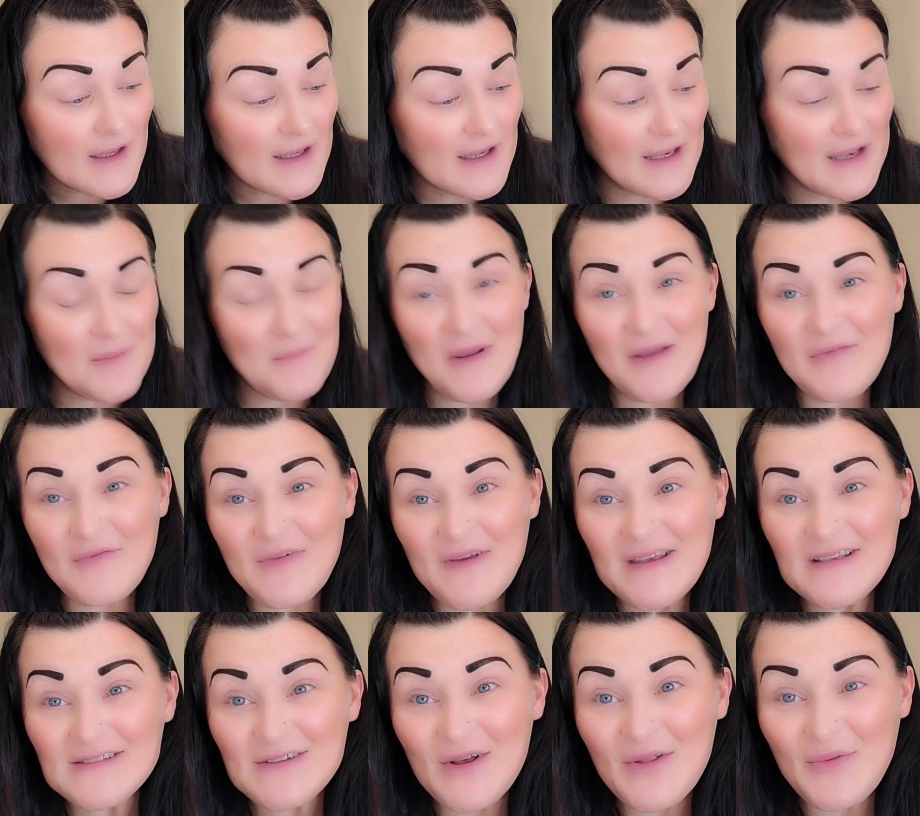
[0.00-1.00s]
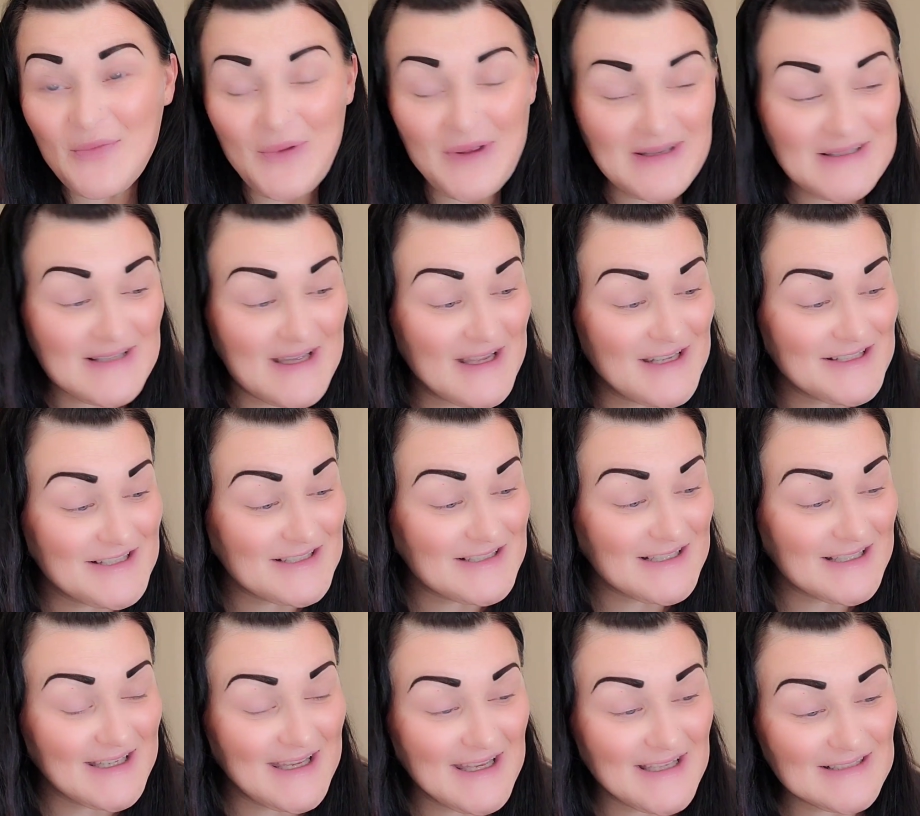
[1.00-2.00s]
getting my face all the way done just
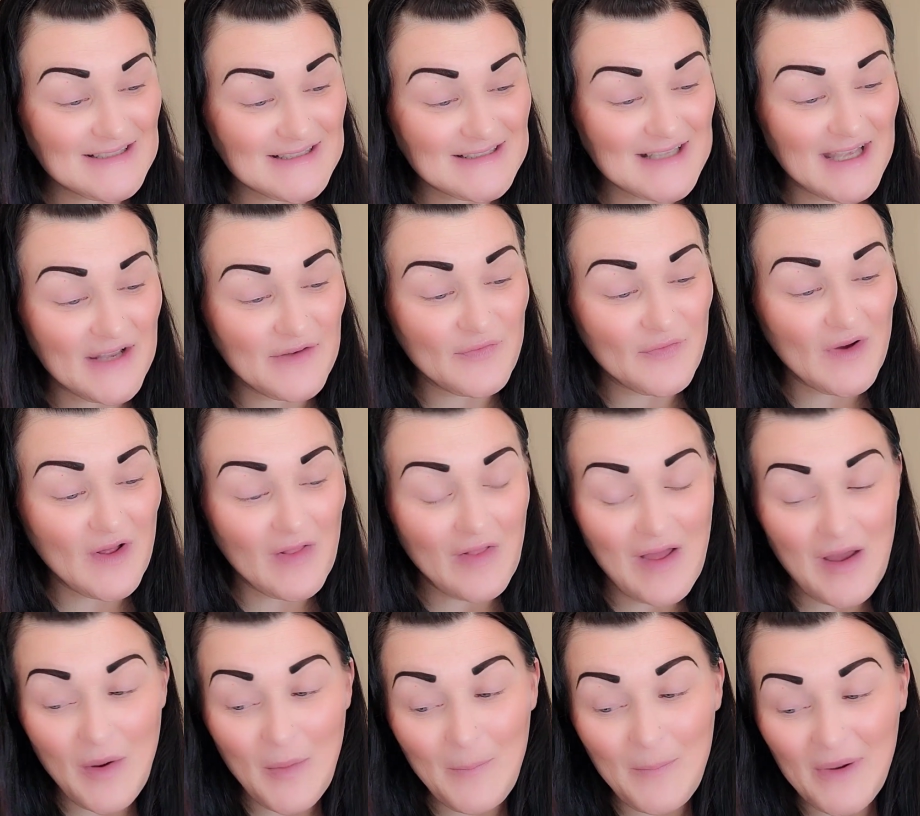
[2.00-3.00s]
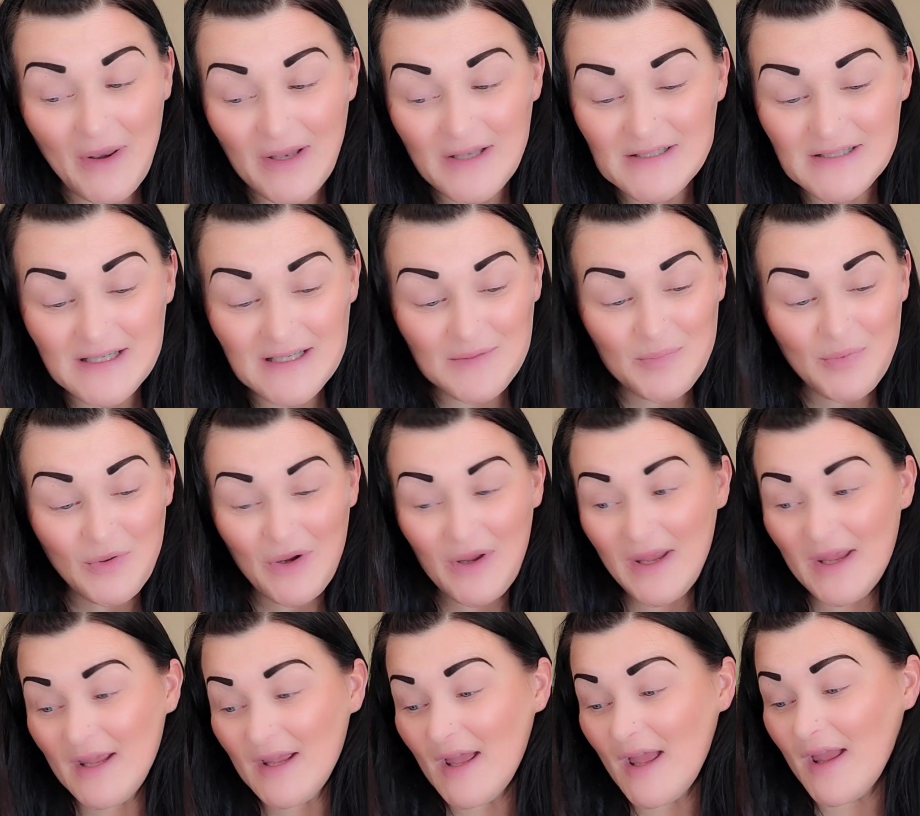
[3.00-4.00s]
in case this had fallout, but I did
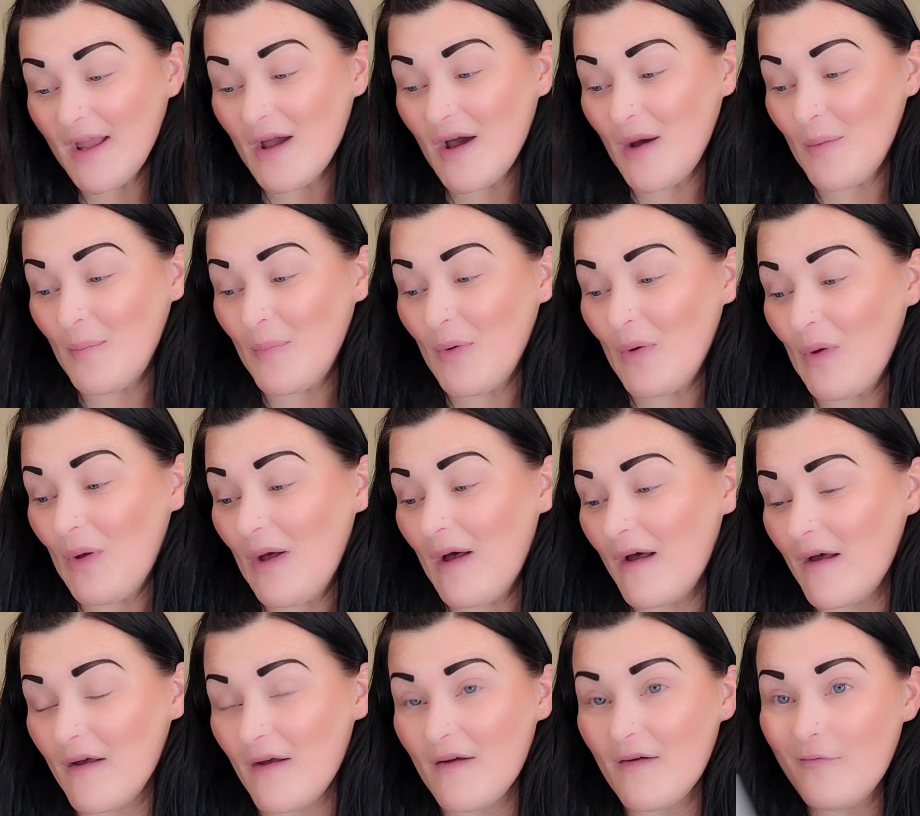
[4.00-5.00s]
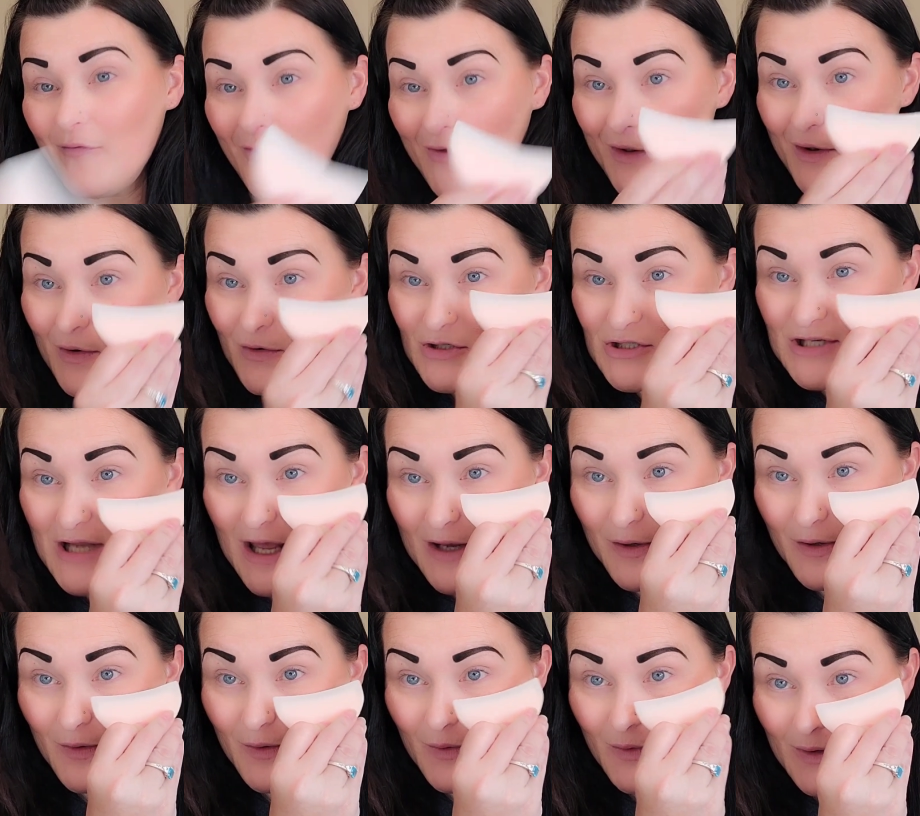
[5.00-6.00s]
bring a couple of, you know,
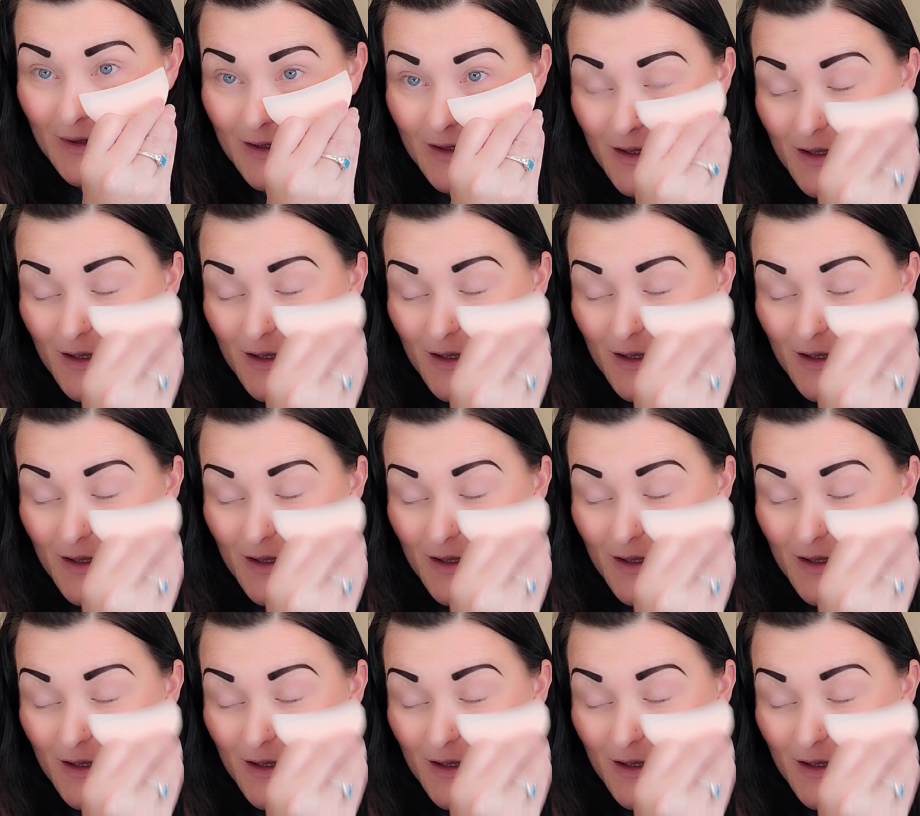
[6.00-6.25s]
shadow